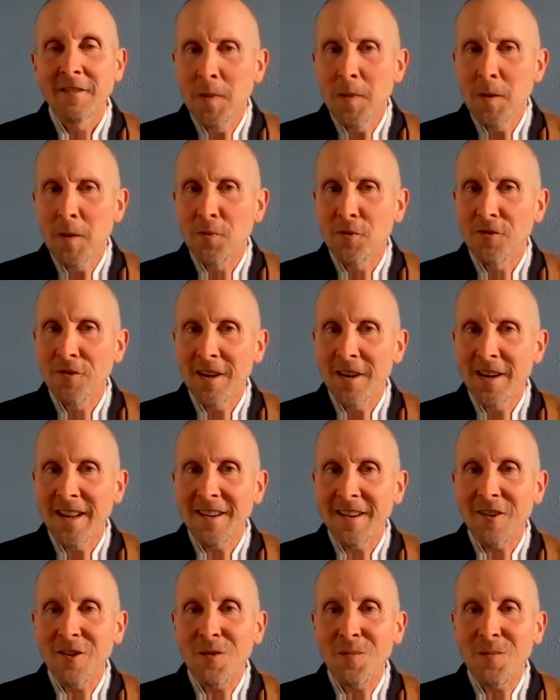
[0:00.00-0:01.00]
to be
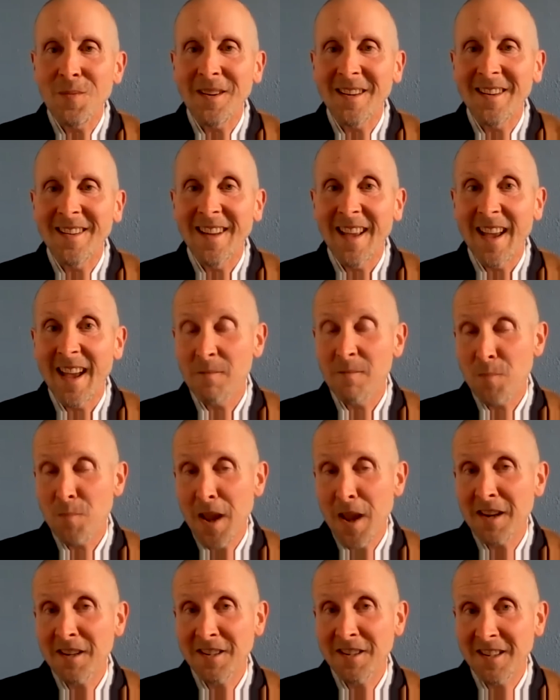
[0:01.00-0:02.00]
pretty open and
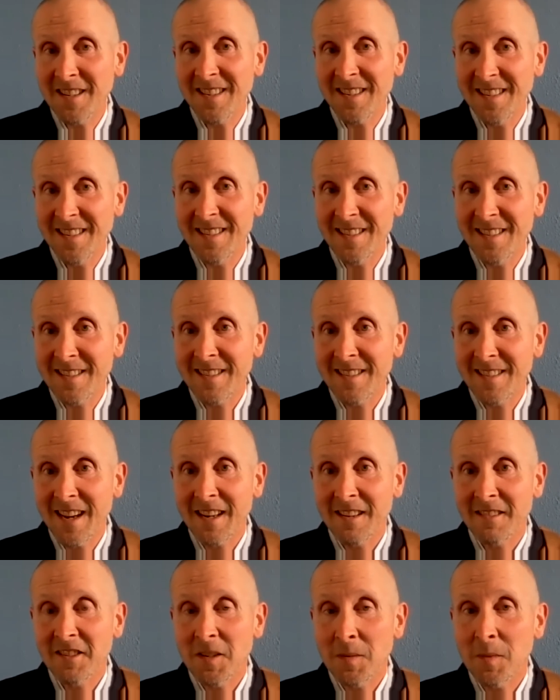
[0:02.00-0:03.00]
patient is
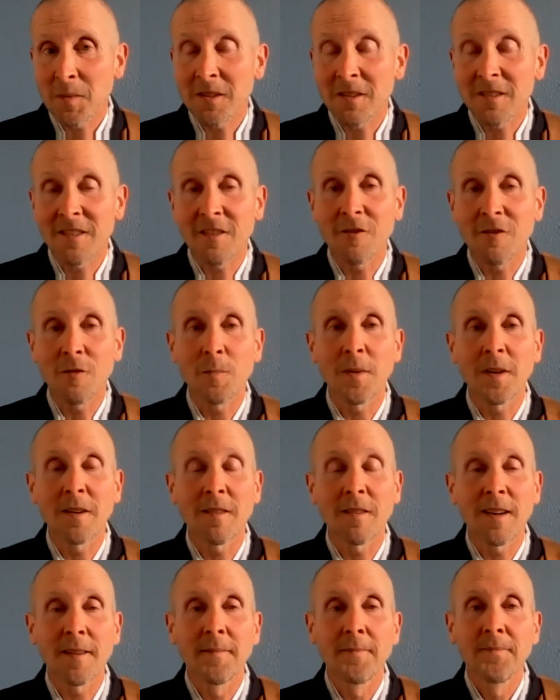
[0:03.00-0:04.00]
kind of similar to
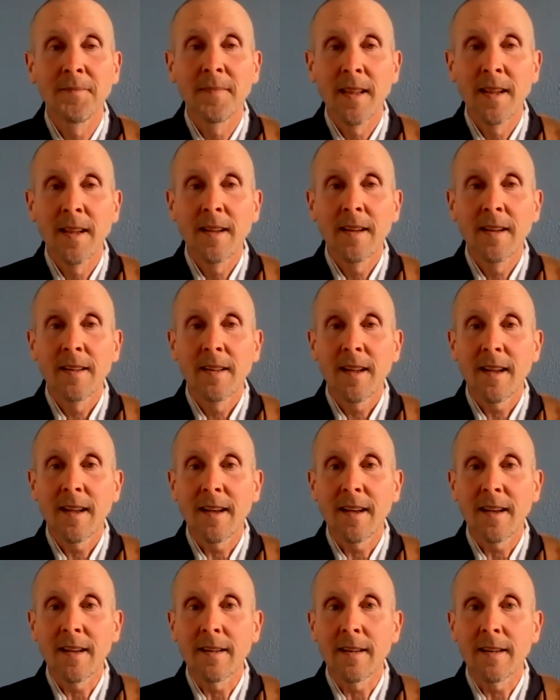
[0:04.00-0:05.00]
open, right?
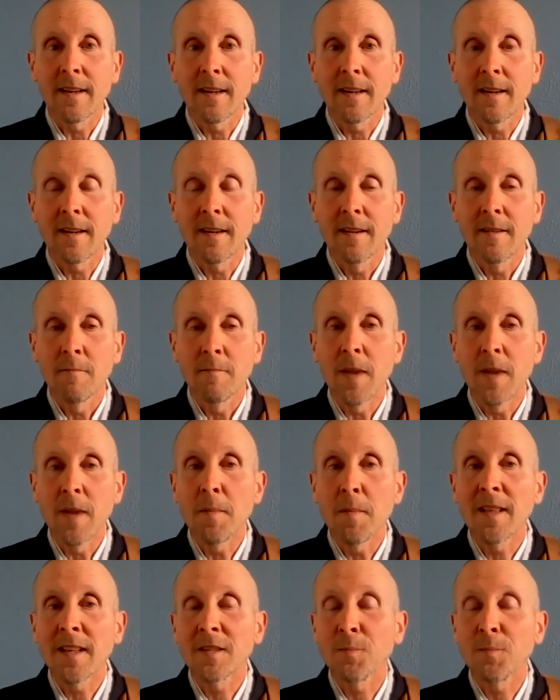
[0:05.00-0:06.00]
And
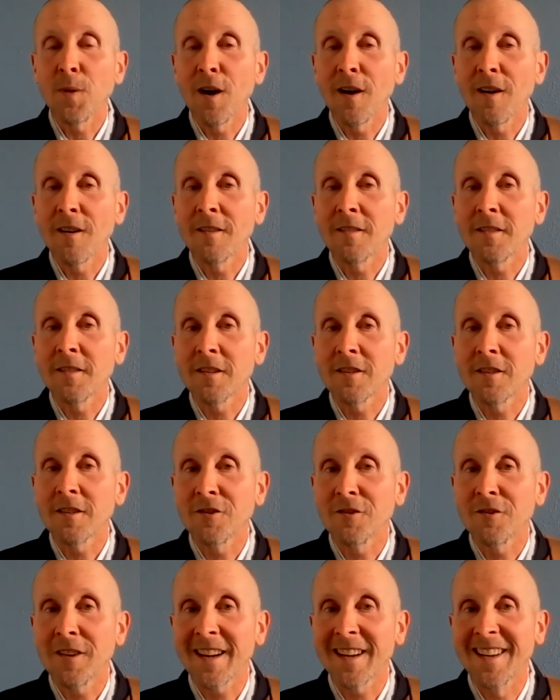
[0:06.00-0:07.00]
maybe that's part of the
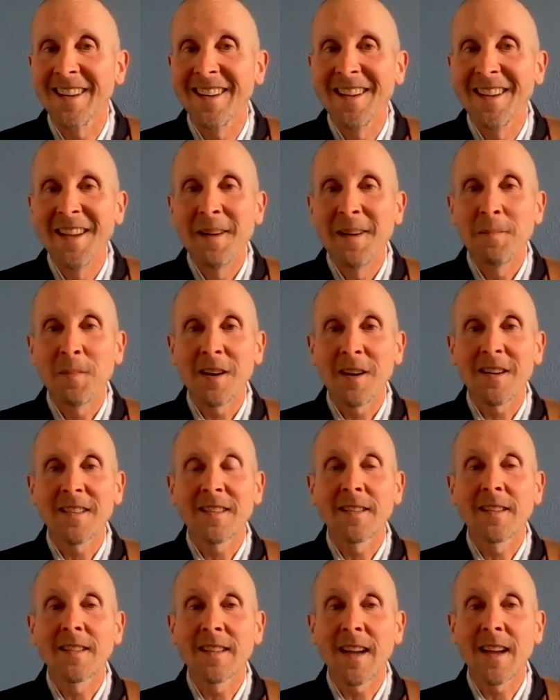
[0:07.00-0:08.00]
trick, part
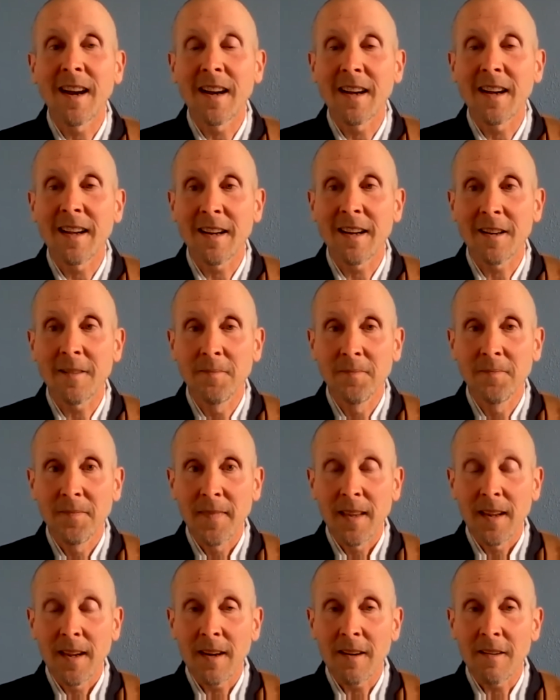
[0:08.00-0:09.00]
of the design
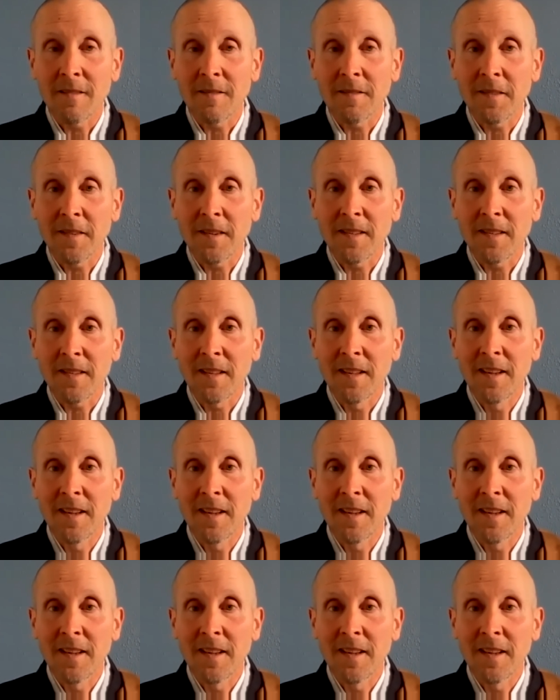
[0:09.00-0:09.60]
of